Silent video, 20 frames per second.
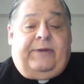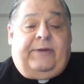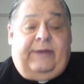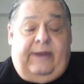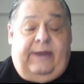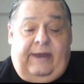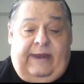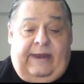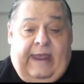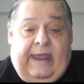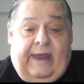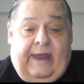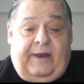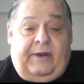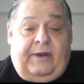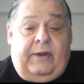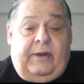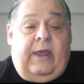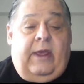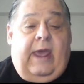
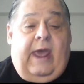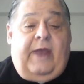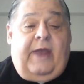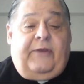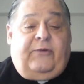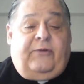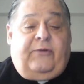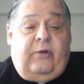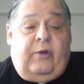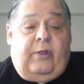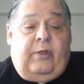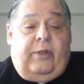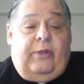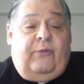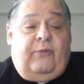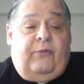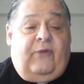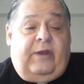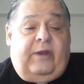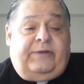Indiana, and true to the
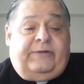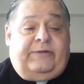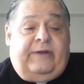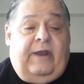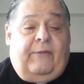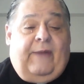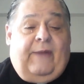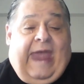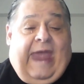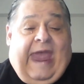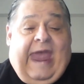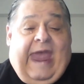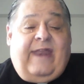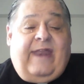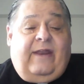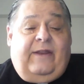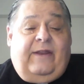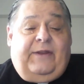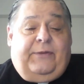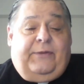vision of an
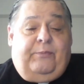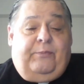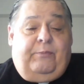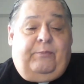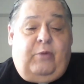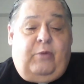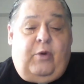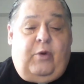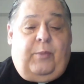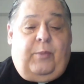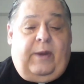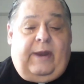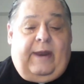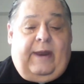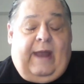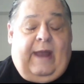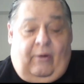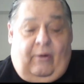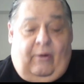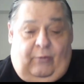endless movement
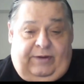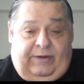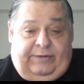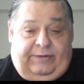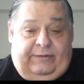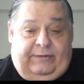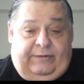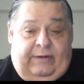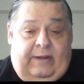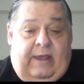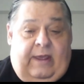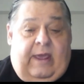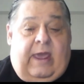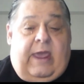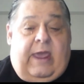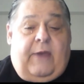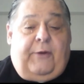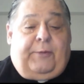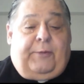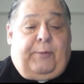and outreach,
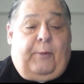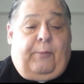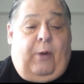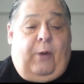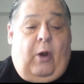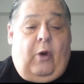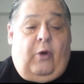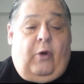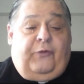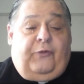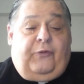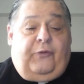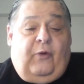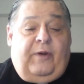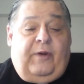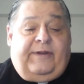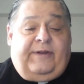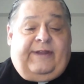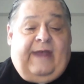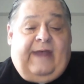it was proposed for
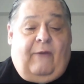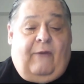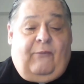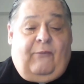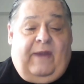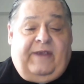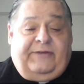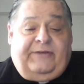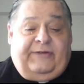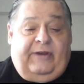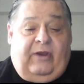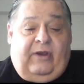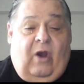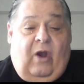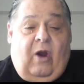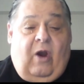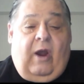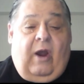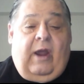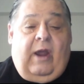a salvation
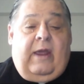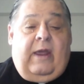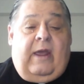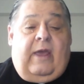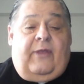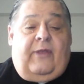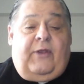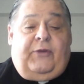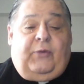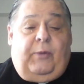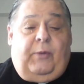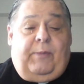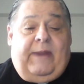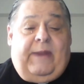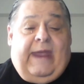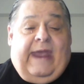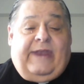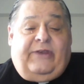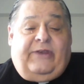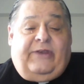car. This would be
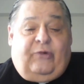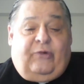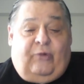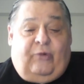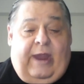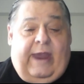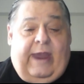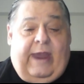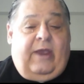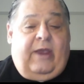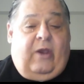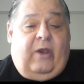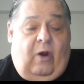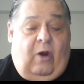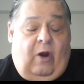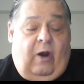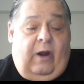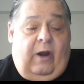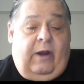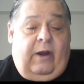a train
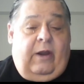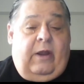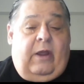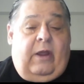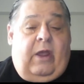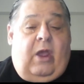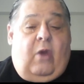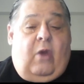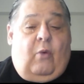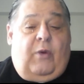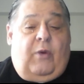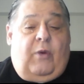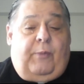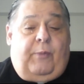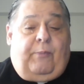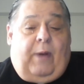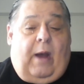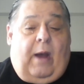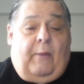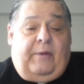car, which
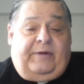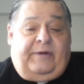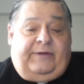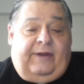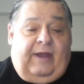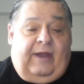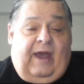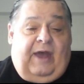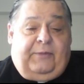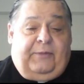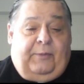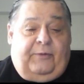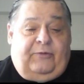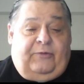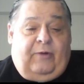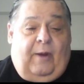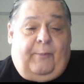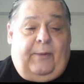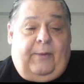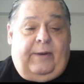would publish the gospel
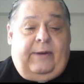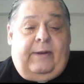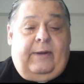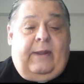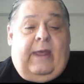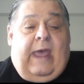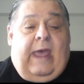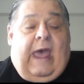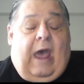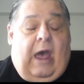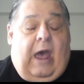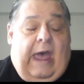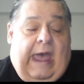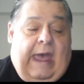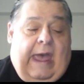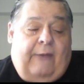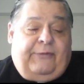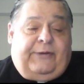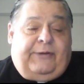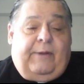trumpet,
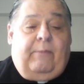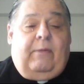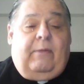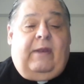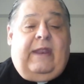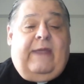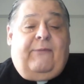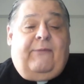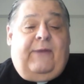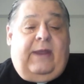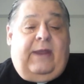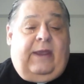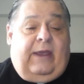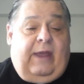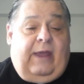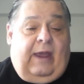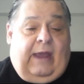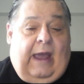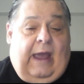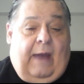have some living
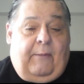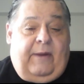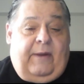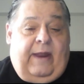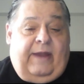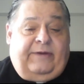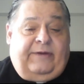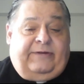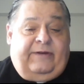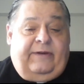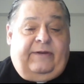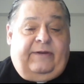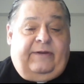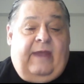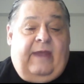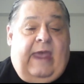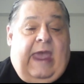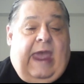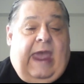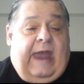accommodations,
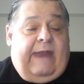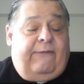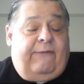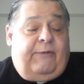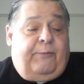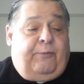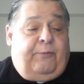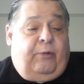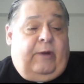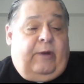and even